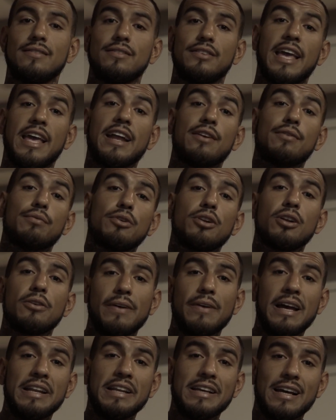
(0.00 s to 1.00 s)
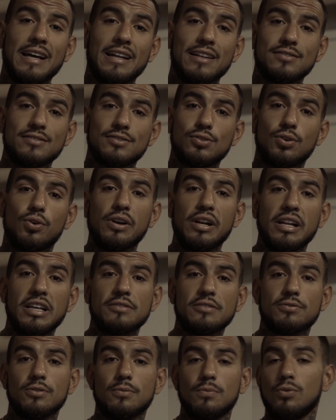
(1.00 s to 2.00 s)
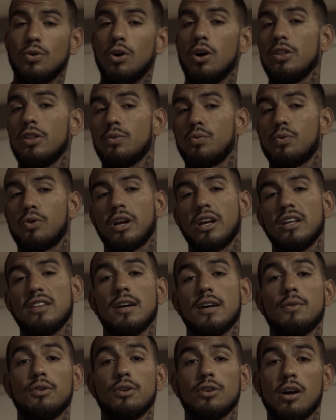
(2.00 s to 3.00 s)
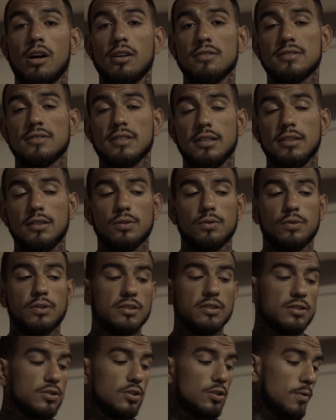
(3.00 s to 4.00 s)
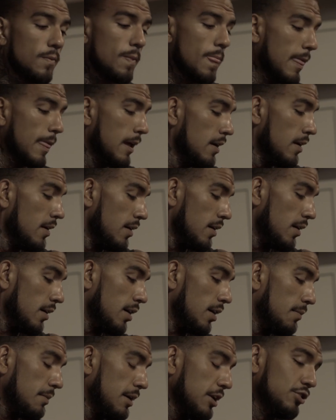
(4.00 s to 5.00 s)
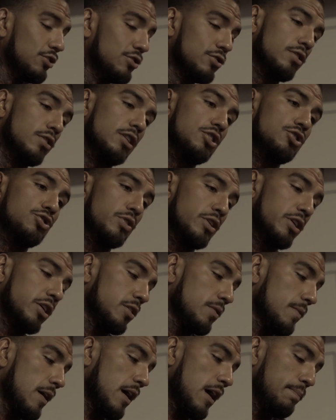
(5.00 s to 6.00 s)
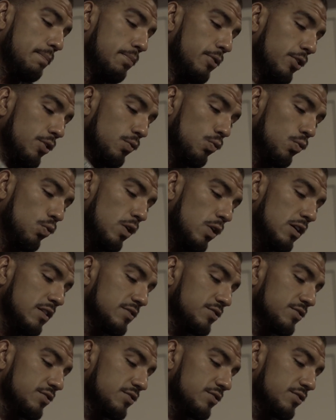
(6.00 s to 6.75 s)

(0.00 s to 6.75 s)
getting rid of any kind of soreness from all the working that we're constantly doing. So I usually I put one